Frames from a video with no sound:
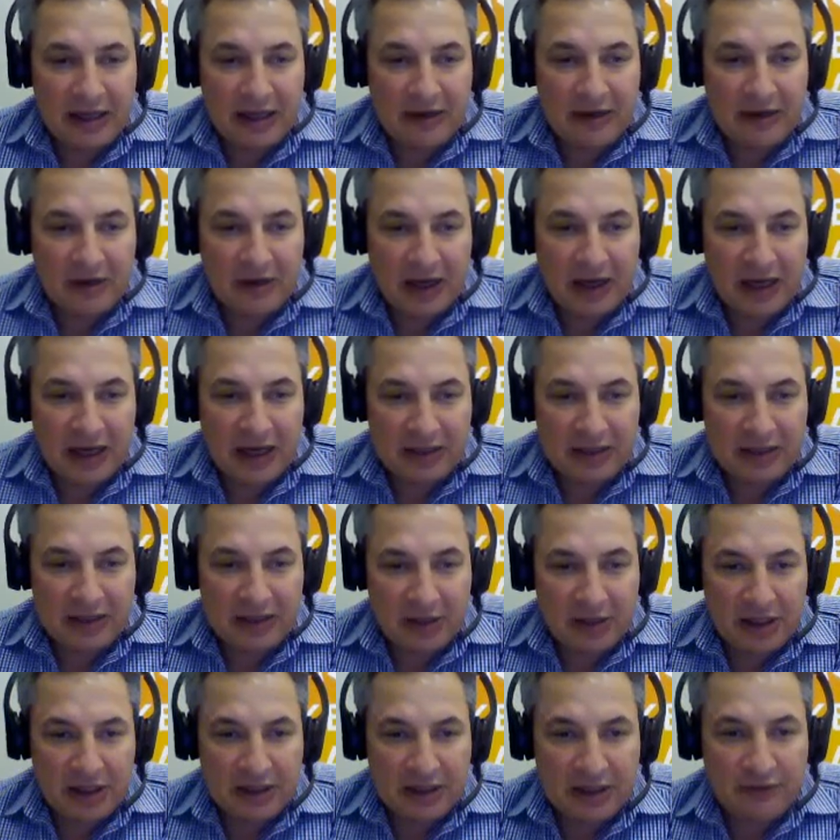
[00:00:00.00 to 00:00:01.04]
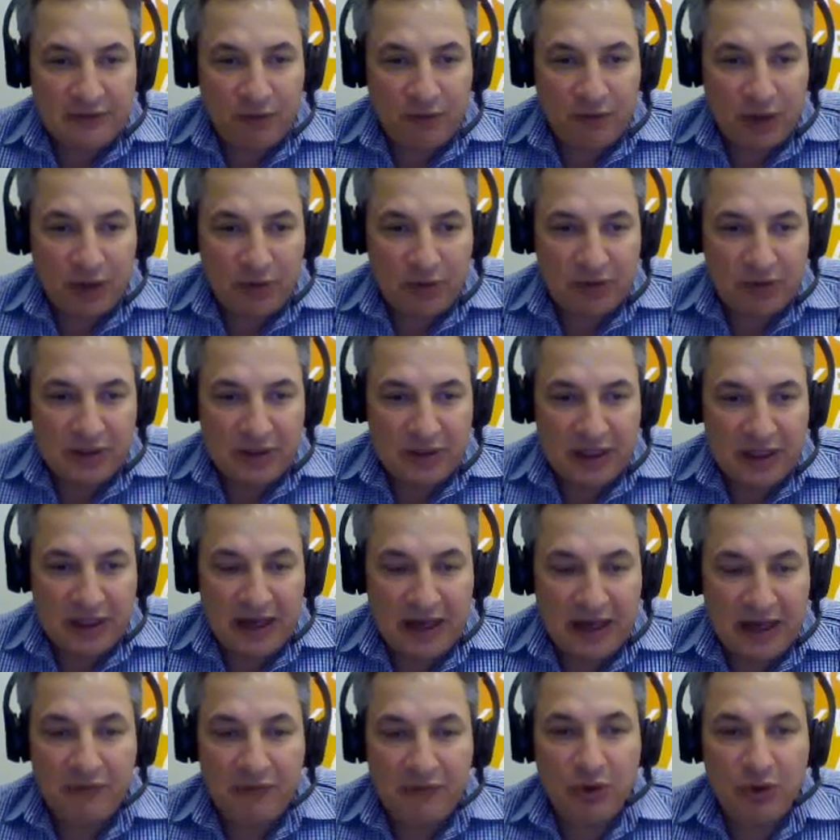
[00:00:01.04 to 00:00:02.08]
and again, the last thing is
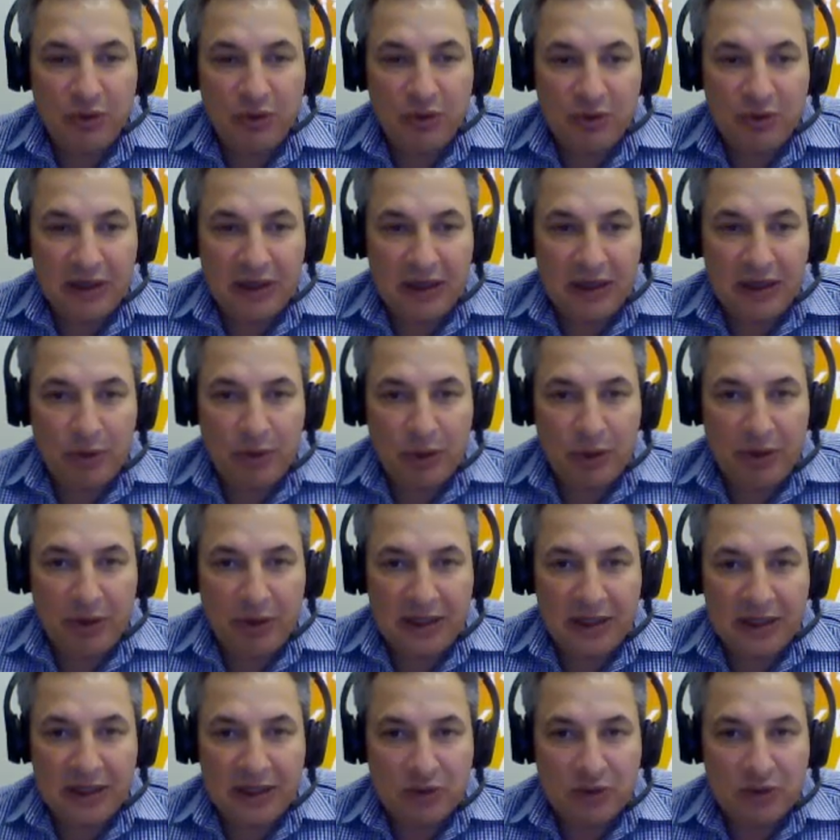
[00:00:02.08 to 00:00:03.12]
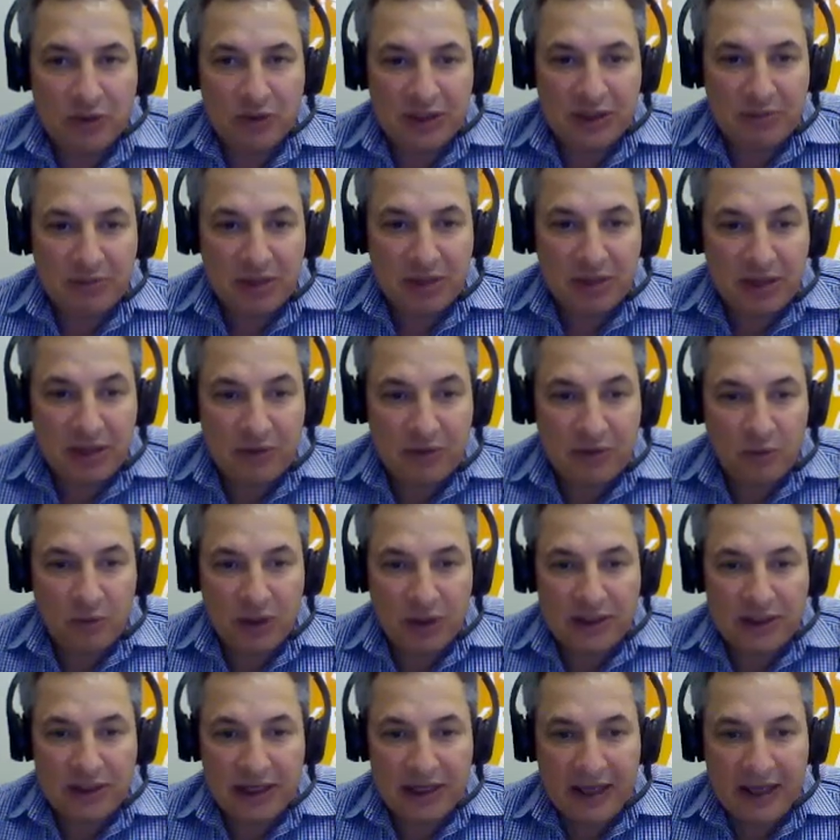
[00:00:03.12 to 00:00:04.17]
frequency. How frequently are we running this? Once a
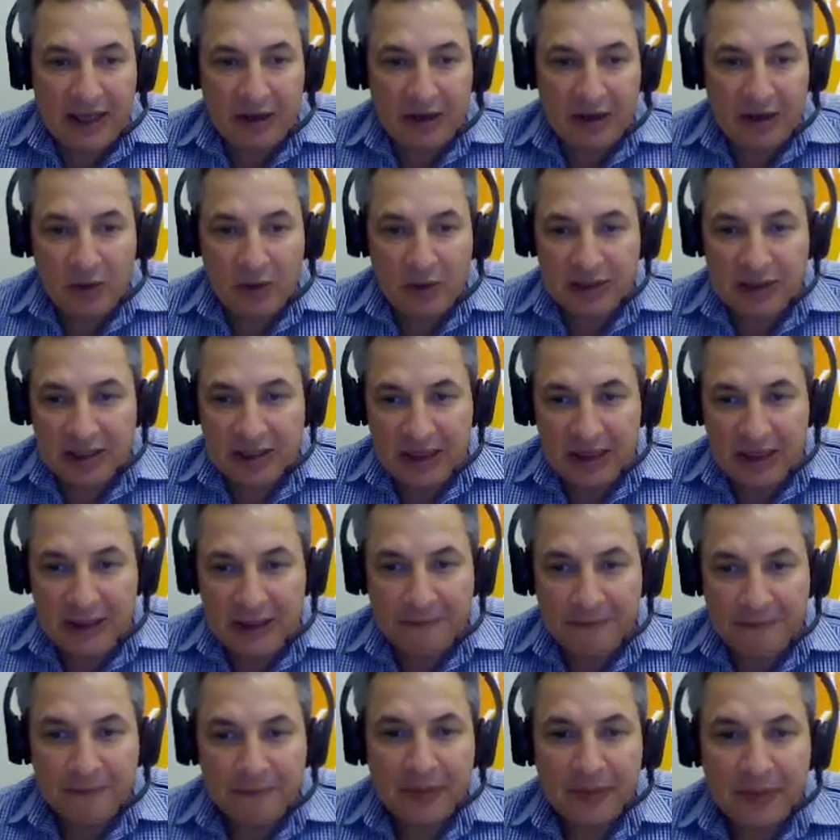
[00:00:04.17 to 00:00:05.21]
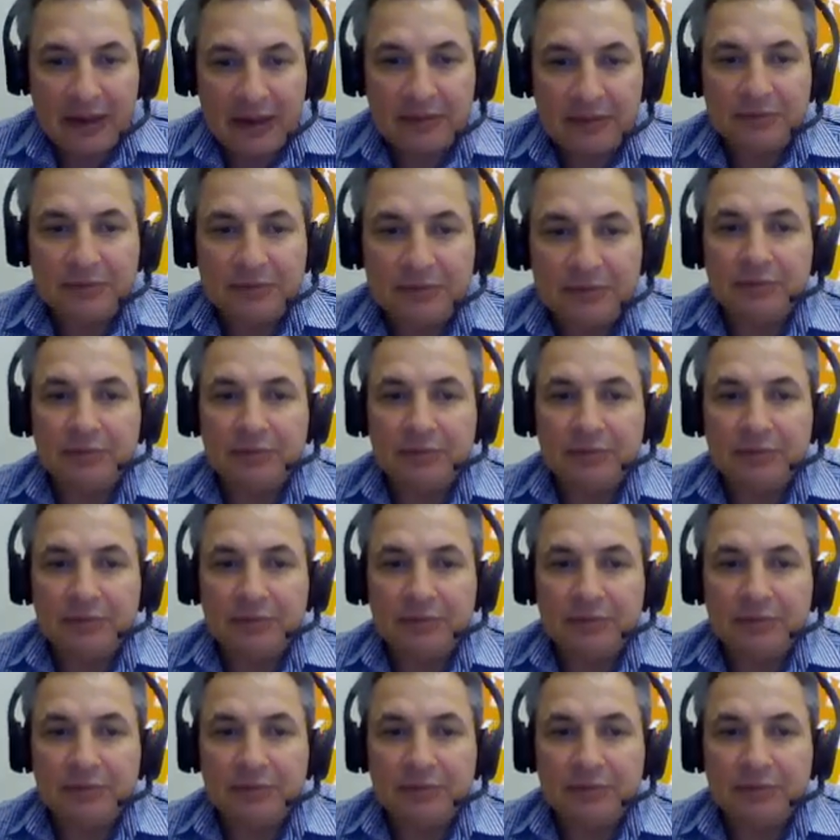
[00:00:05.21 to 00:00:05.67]
minute, once an hour, once a day?